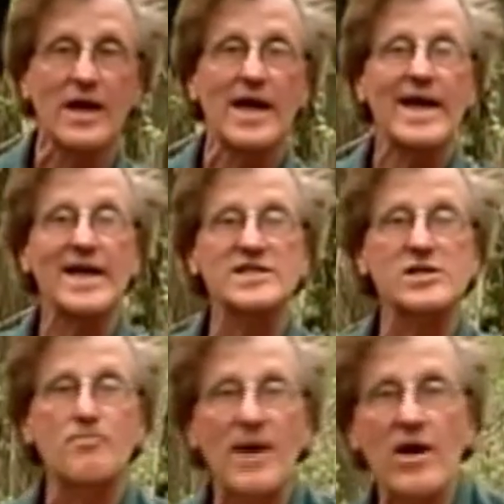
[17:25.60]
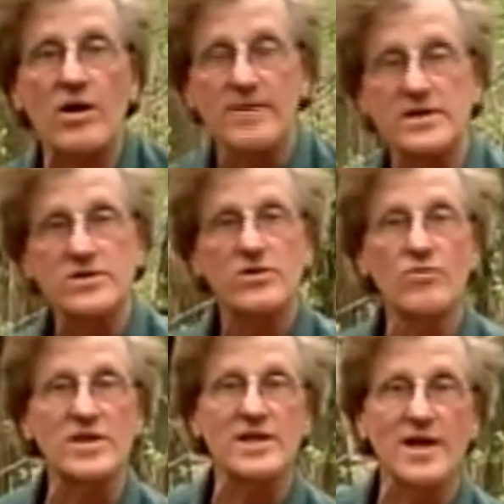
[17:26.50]
Experiment
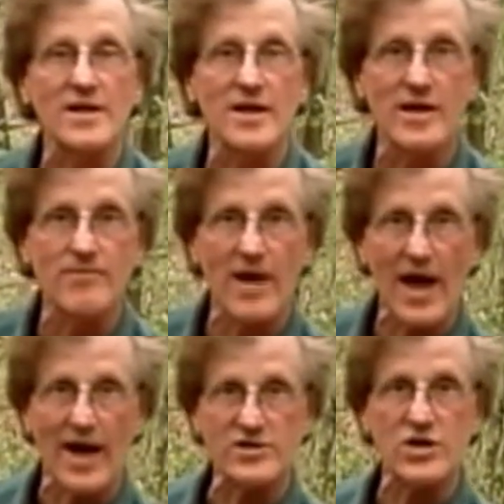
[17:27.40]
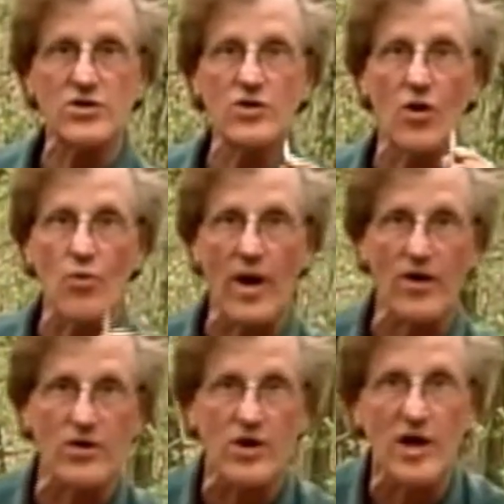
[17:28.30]
with an unlit match. Know where
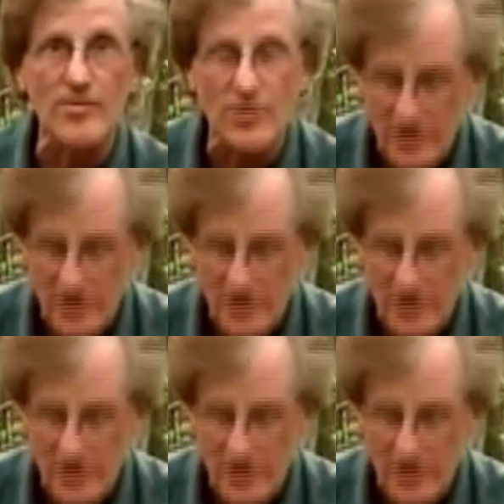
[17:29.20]
you're going to put the